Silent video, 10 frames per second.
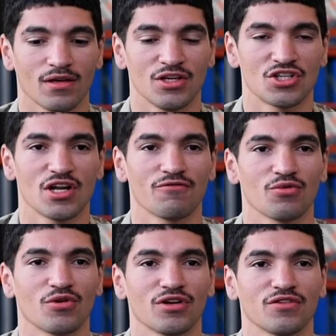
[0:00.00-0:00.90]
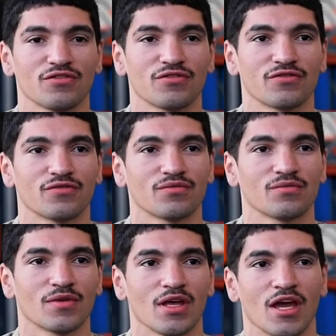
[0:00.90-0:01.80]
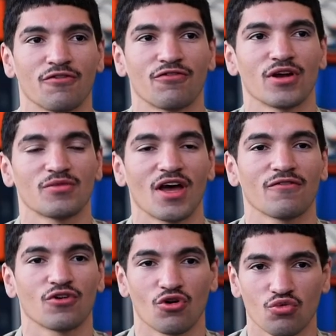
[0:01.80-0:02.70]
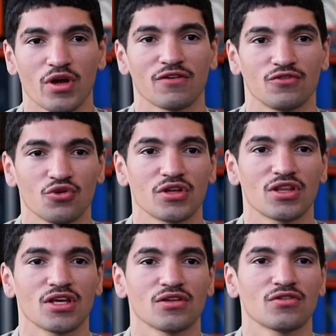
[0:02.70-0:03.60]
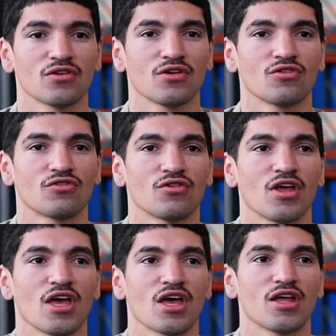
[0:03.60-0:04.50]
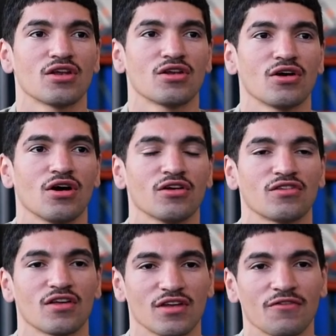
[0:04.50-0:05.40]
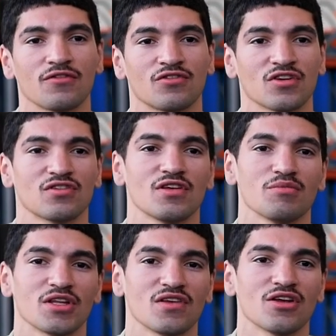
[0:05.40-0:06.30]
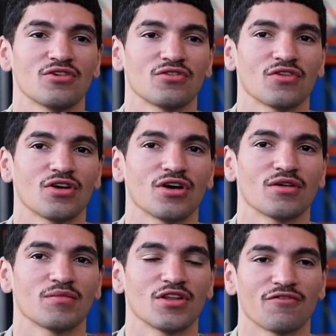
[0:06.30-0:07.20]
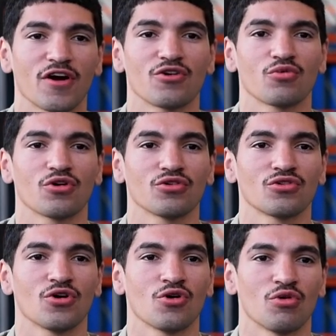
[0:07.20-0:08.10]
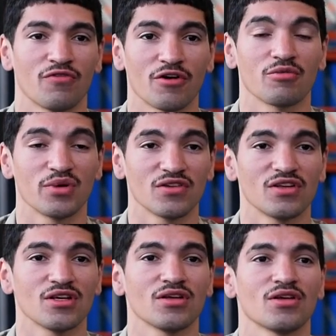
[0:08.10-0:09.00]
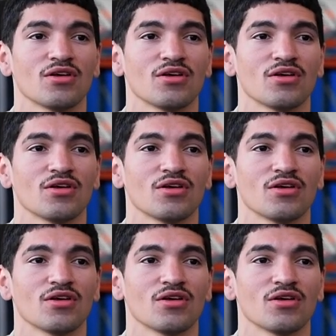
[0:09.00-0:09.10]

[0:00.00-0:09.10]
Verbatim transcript: Each and every one of airframes have their own way of doing things, and us as F-16 maintainers uh, in the fighter world, we're very busy.